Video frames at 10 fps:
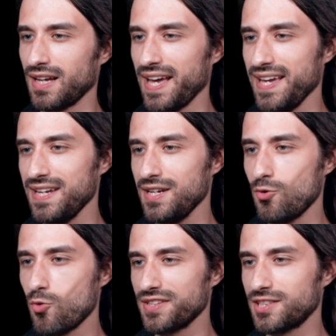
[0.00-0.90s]
Hey,
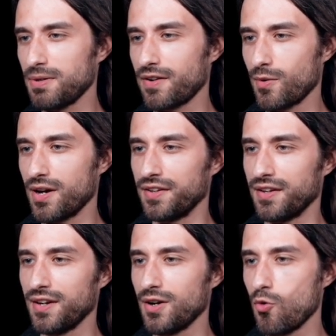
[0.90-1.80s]
what's up everyone?
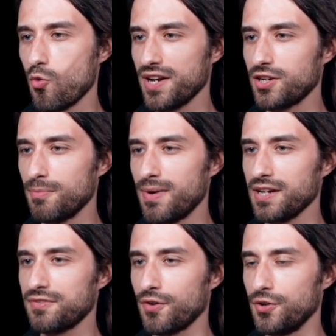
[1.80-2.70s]
Welcome back
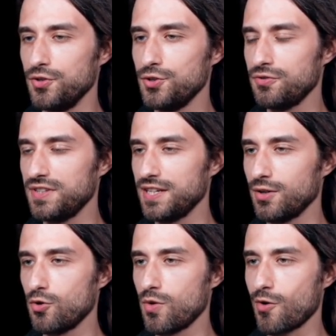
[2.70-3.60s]
for a new
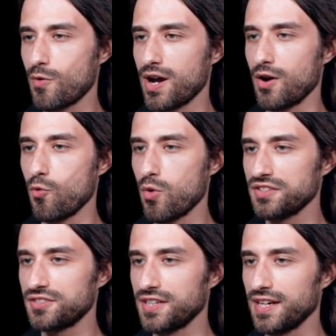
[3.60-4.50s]
video where we are
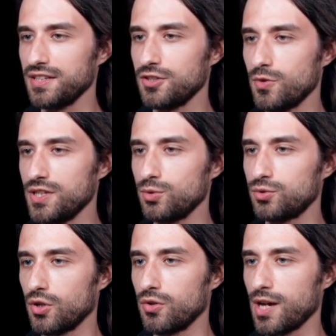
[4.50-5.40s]
once again going to
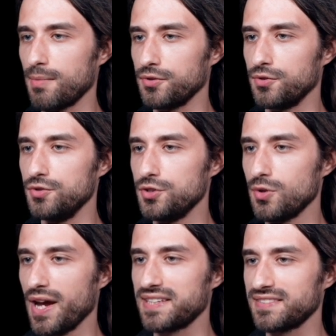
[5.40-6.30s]
talk about the new
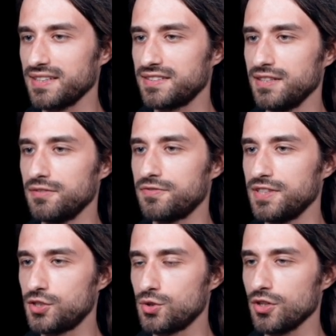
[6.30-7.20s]
exciting
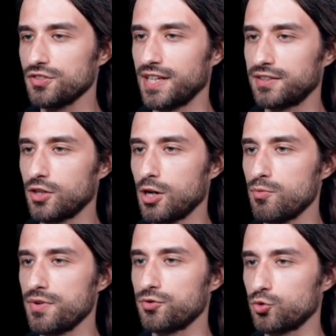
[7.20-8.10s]
features that come
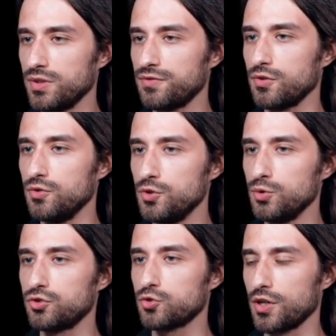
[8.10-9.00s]
with Swift new
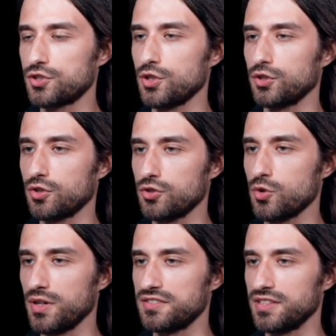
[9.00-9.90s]
structured
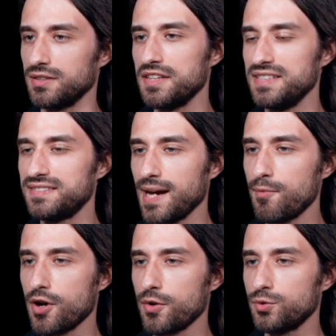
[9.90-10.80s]
concurrency. This time
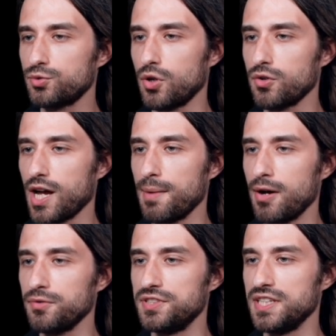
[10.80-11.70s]
we are going to talk
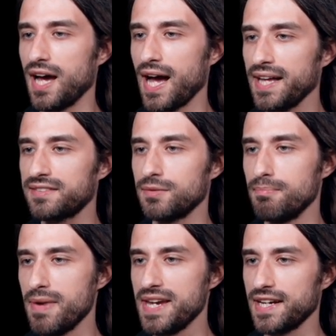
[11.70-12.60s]
about the
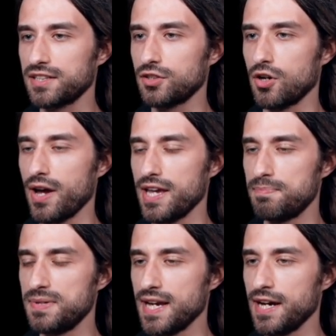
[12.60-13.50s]
@main_actor
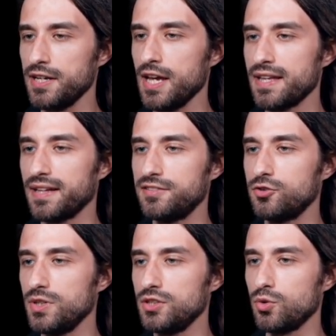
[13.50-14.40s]
API that is
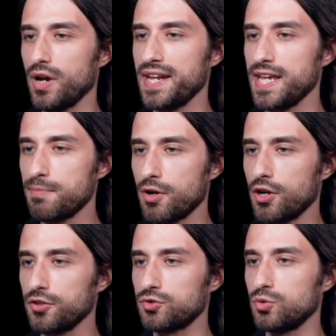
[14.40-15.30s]
going to enable
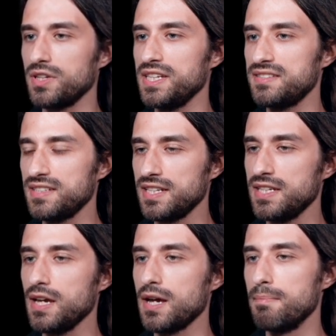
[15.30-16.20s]
us to
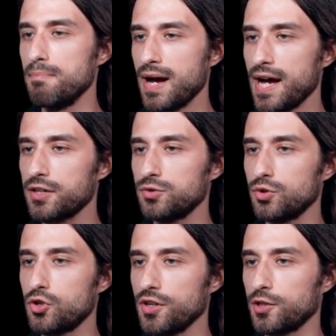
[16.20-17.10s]
easily mark the
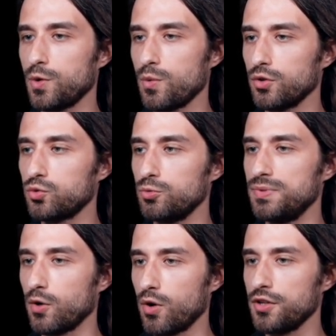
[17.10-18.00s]
code that we want to be
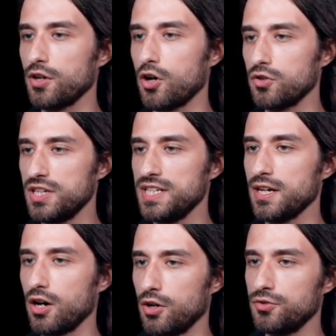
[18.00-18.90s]
run only
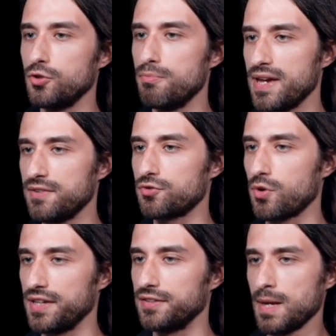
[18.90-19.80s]
on the main
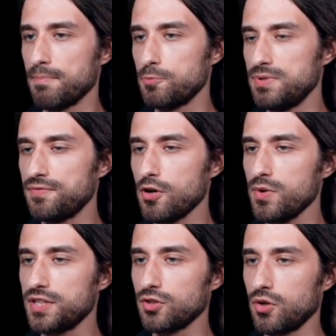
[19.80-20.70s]
thread. But before we
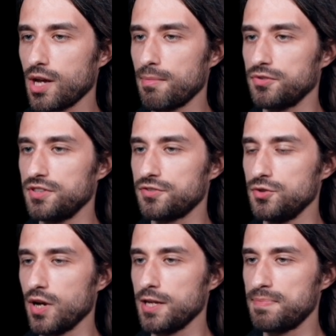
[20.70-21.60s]
talk about this new
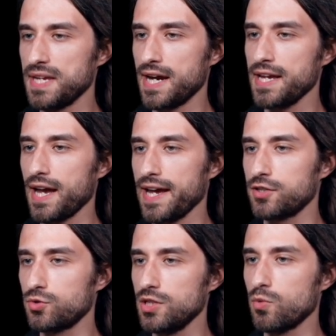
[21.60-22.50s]
API, I
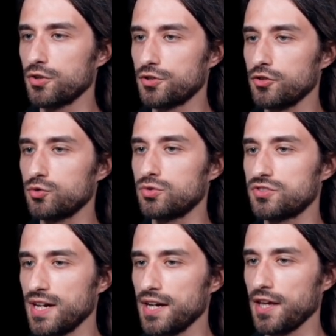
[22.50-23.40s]
actually want us to
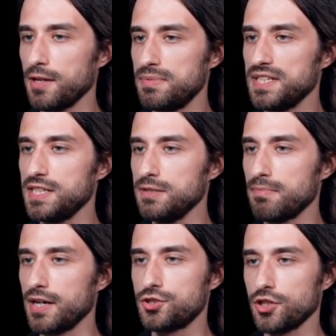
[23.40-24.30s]
start and begin
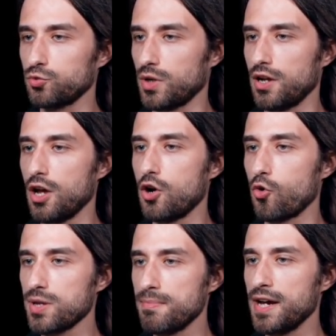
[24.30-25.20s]
by just,
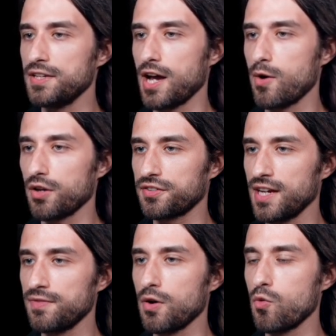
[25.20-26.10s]
remind
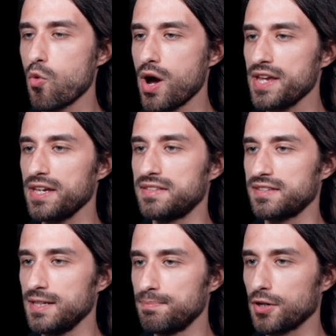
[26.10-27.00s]
ourselves why it's
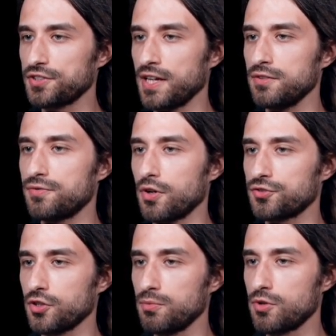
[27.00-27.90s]
important for
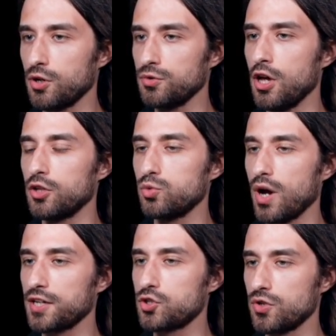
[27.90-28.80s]
some code to
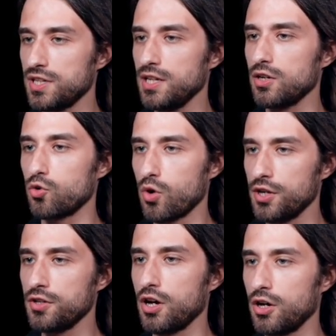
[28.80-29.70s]
actually
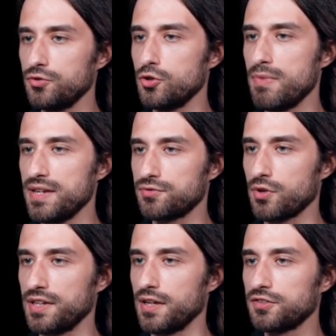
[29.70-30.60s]
run on the main
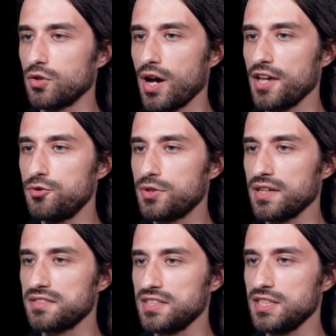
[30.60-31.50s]
thread. So as you can
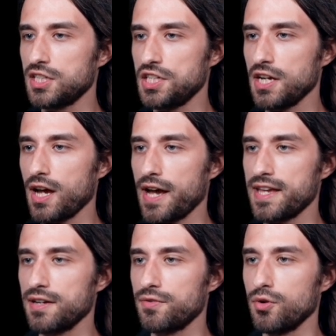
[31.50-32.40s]
see here, I
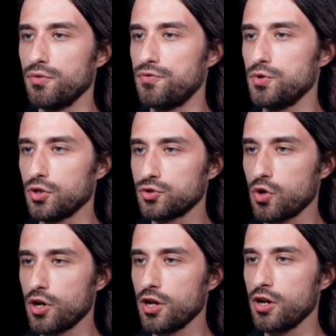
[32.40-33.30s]
have a view
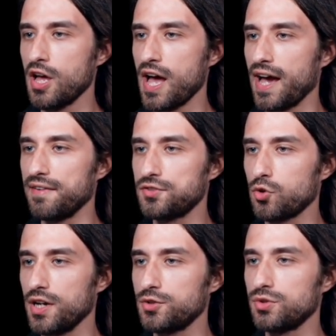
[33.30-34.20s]
controller. I've
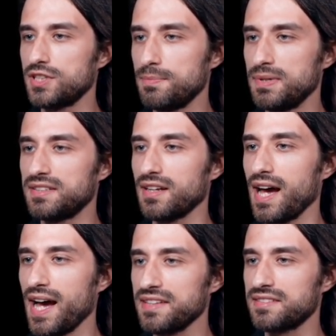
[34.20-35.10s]
tried to keep it
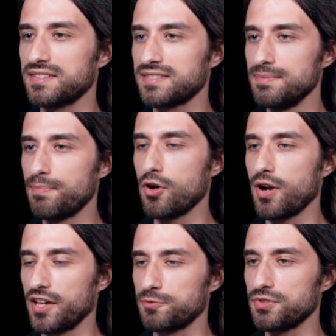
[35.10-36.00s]
as simple
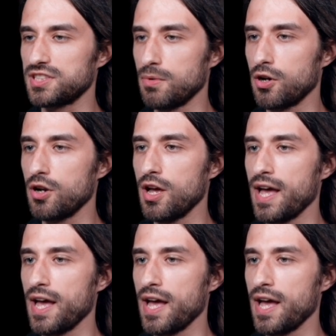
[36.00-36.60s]
as possible.